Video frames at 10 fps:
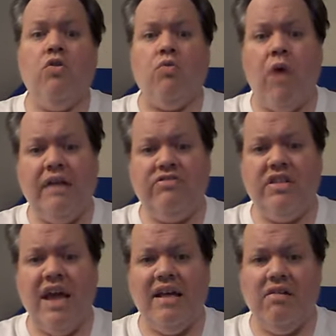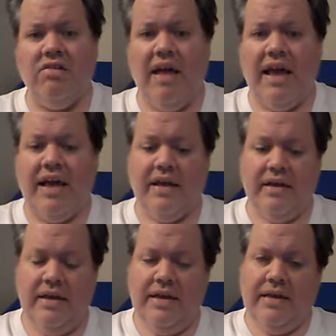Ratchet and Clank.
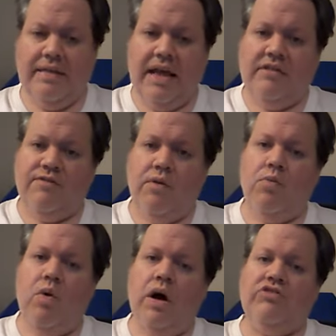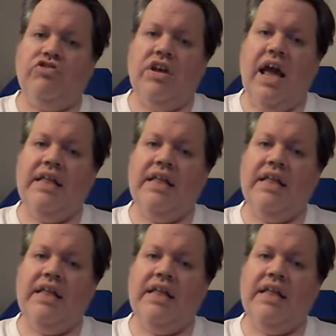Thanks for watching,